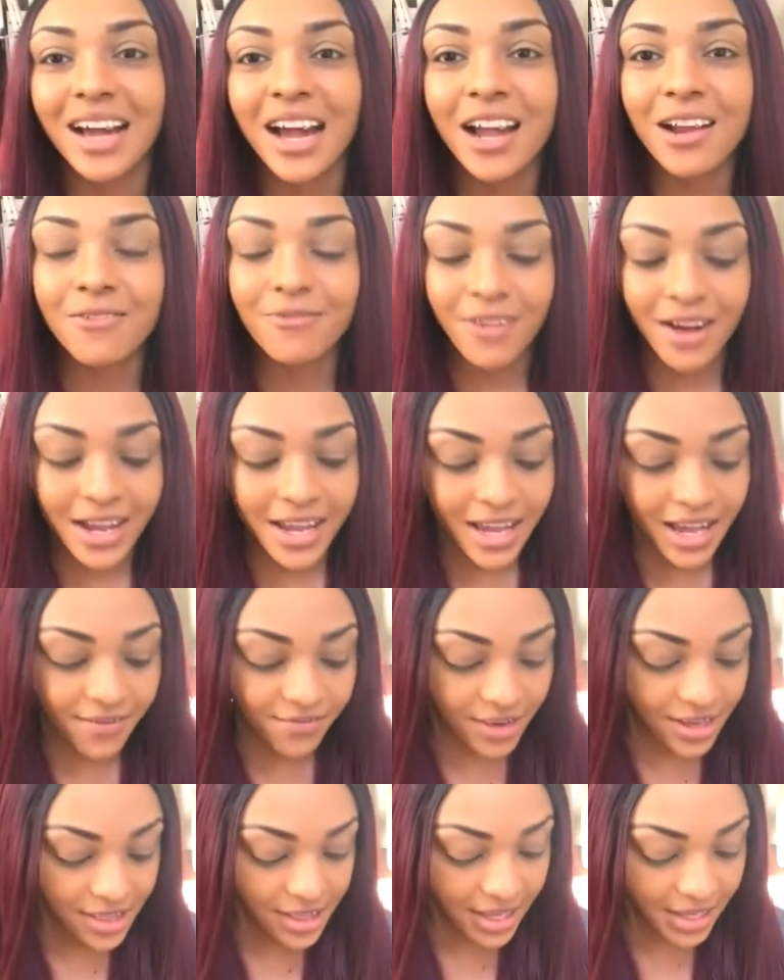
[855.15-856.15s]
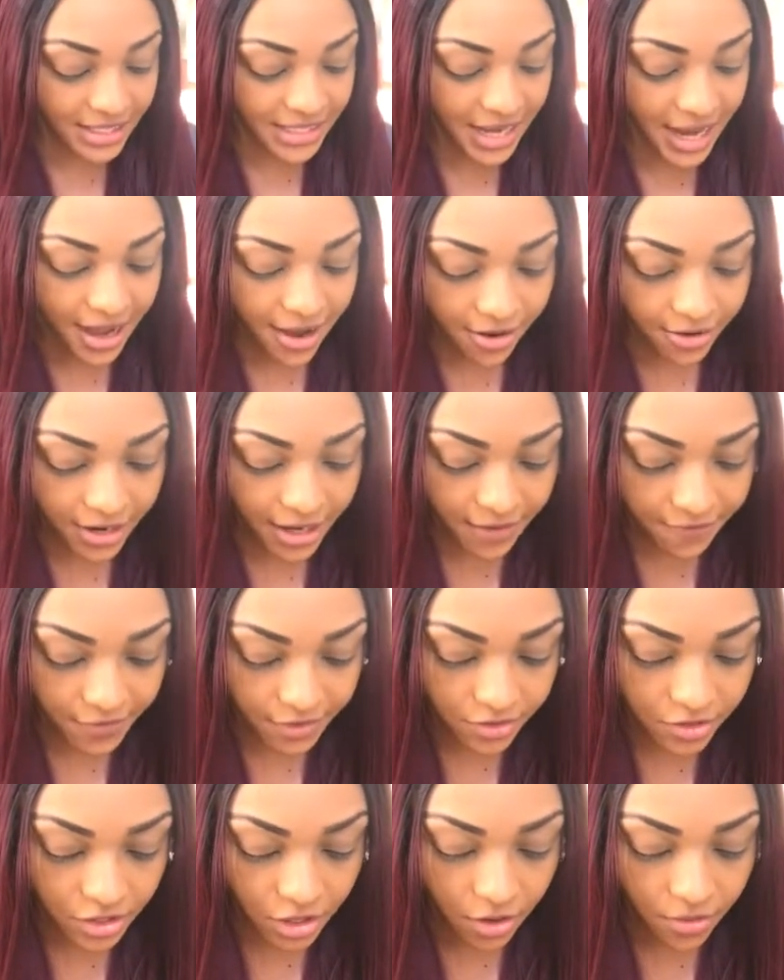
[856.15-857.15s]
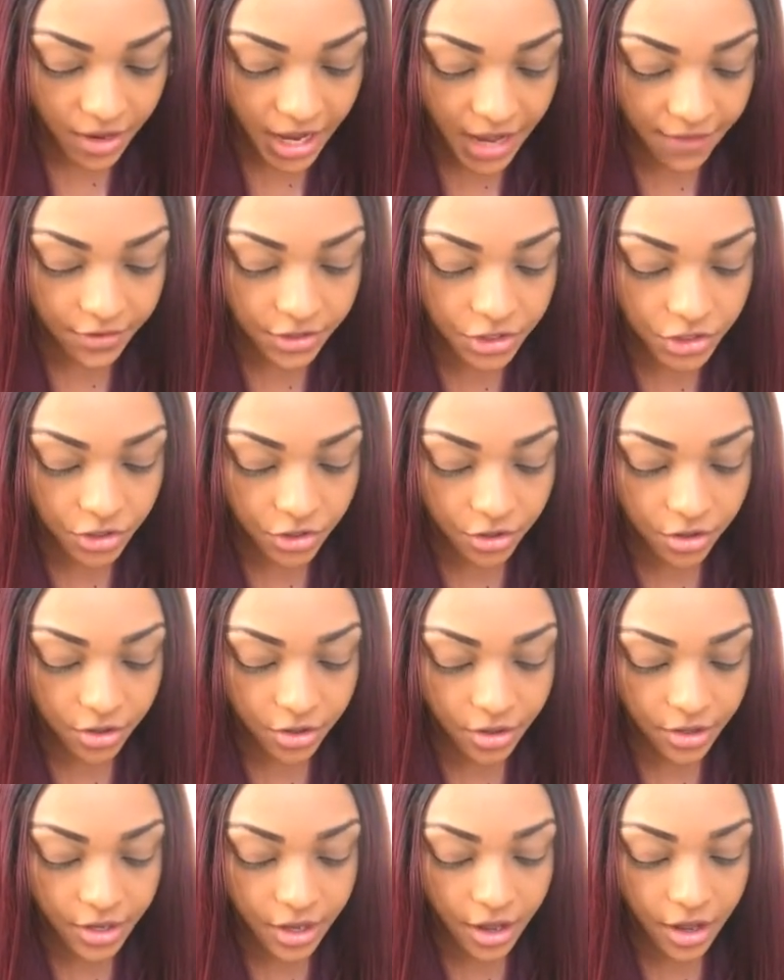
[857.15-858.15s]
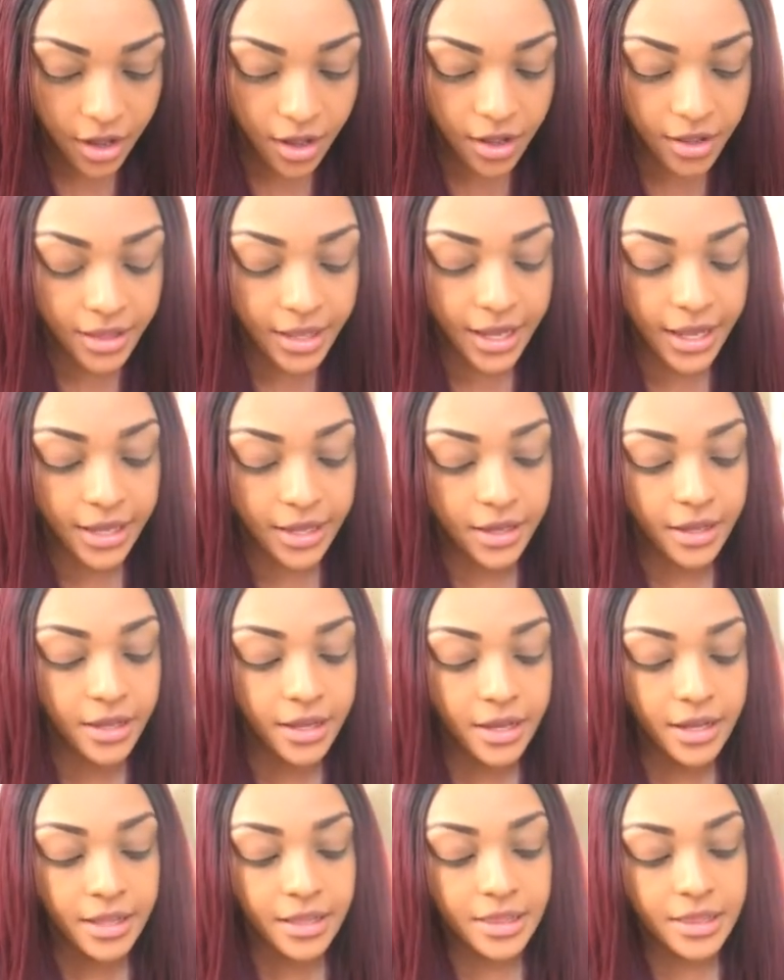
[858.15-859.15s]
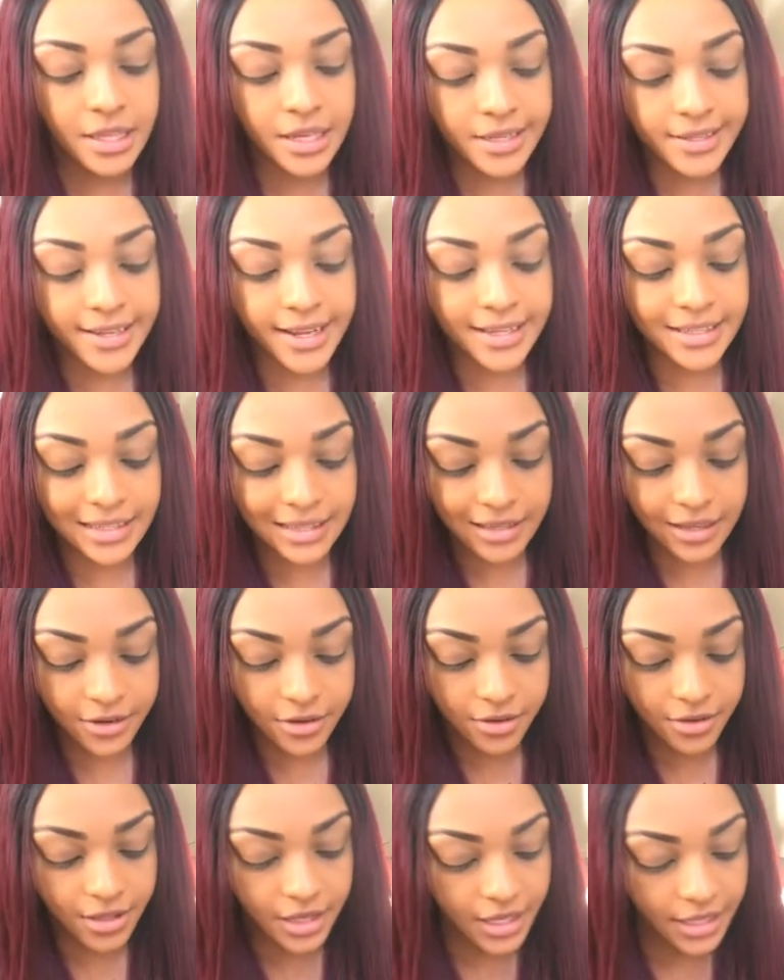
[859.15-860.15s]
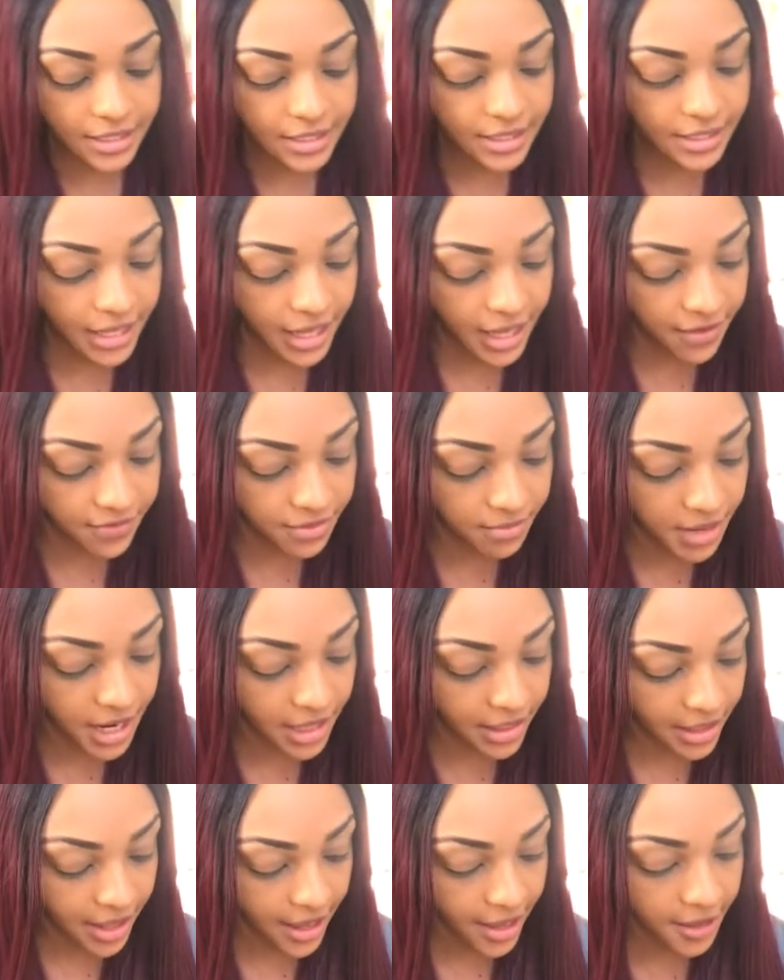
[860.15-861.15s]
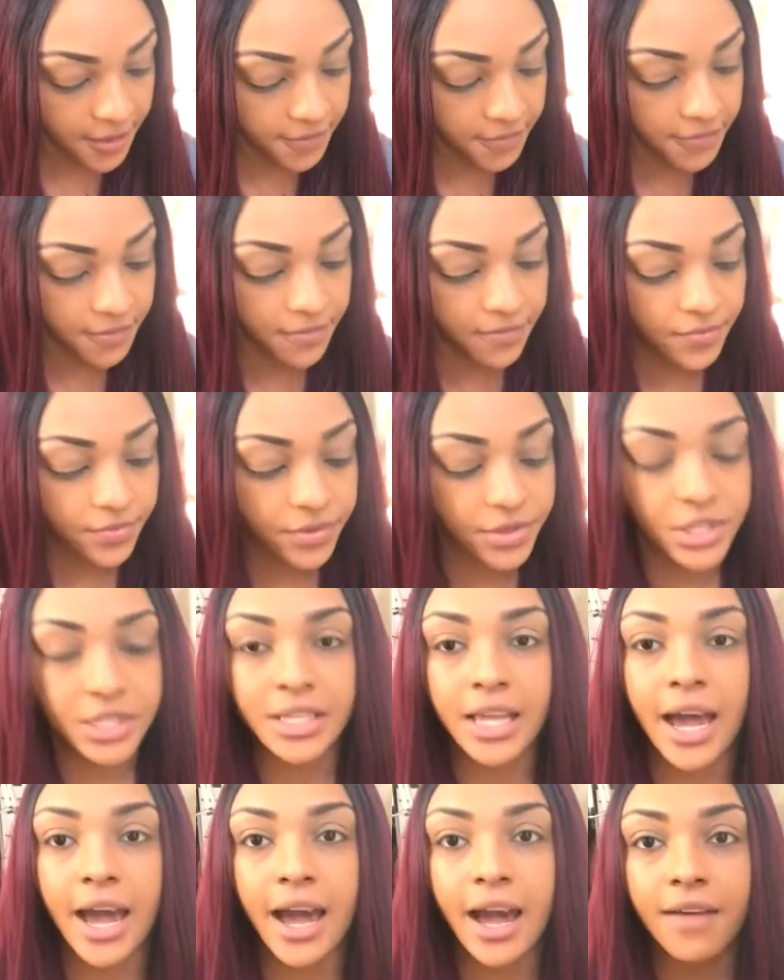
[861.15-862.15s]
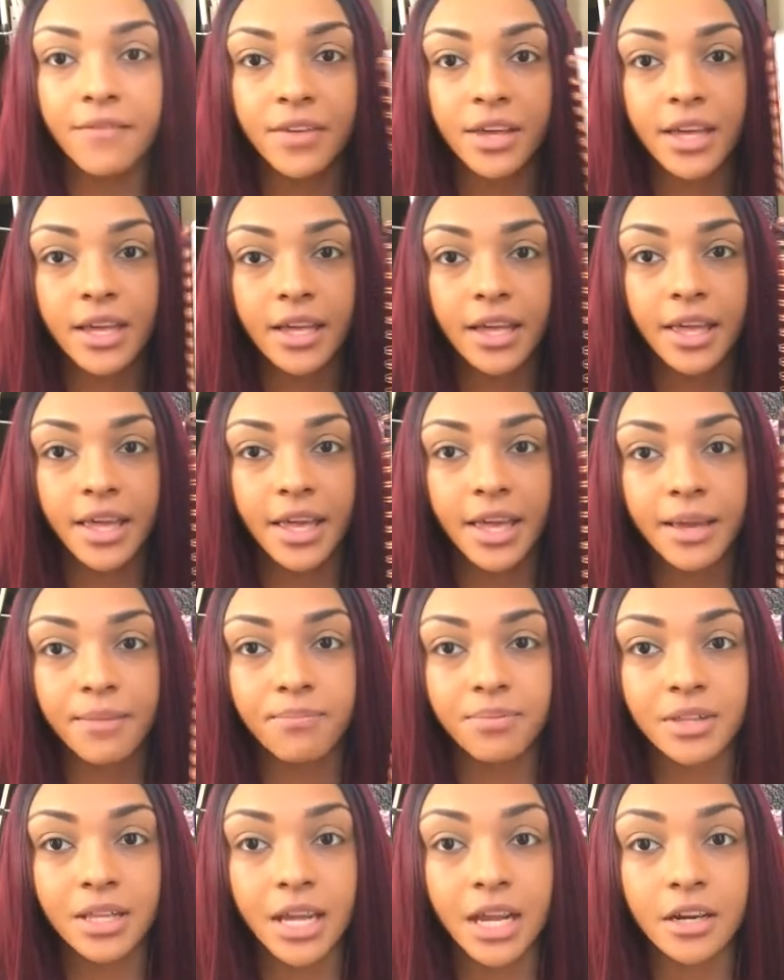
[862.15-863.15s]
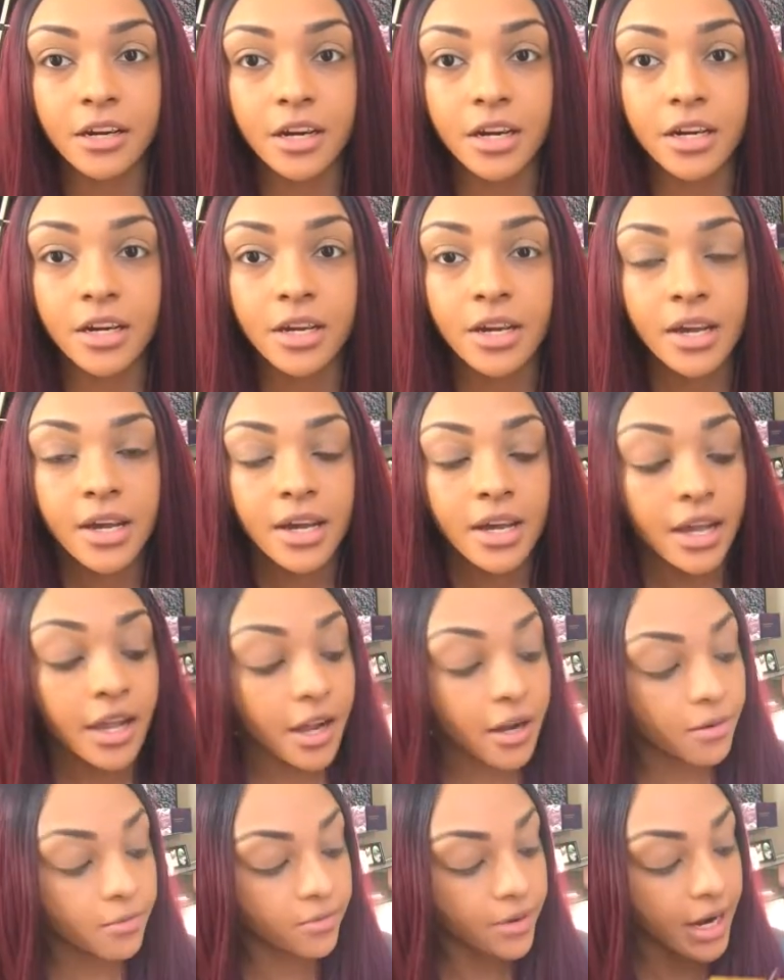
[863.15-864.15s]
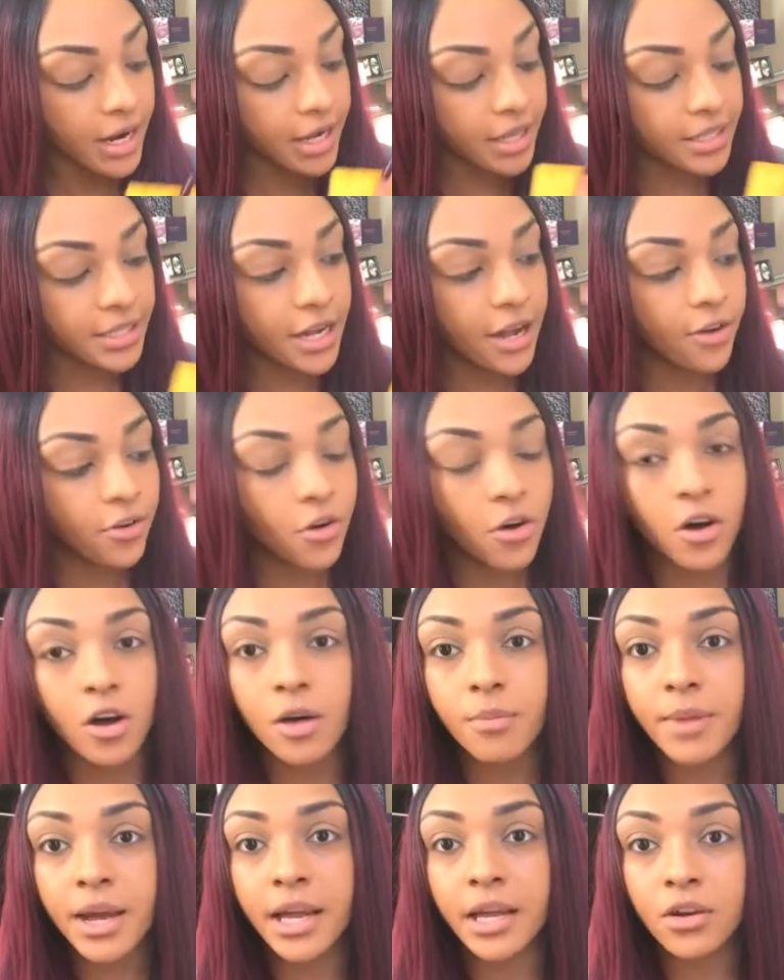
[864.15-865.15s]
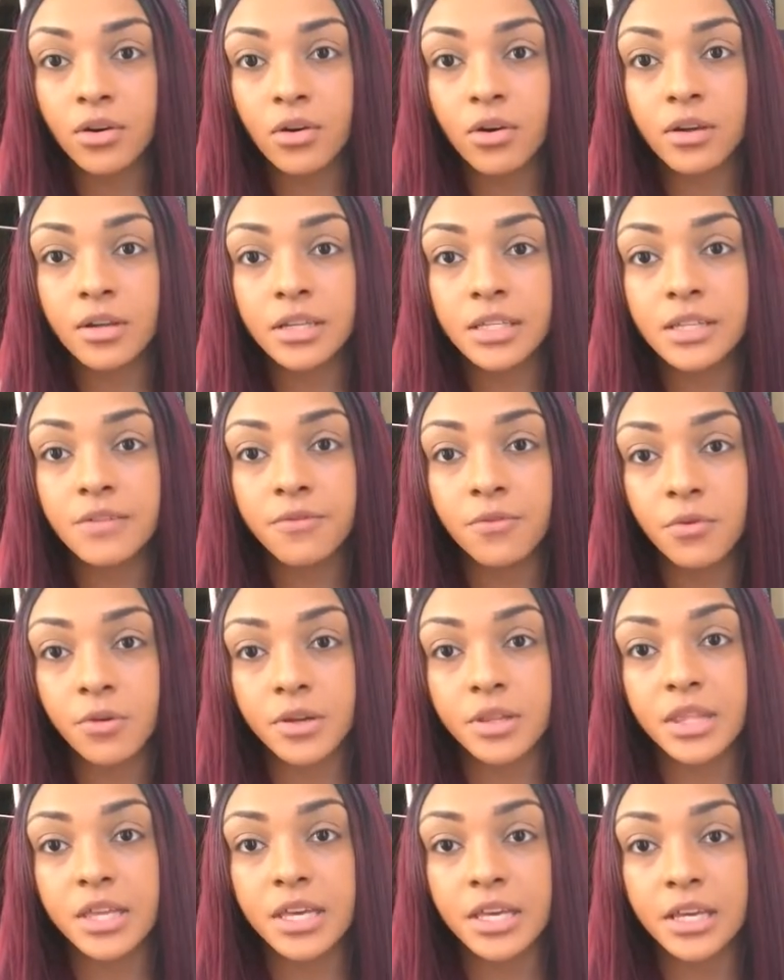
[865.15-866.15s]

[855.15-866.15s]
I write everything down. If you don't have a journal, y'all, like this has literally saved my life, just having a planner and writing down all my goals for the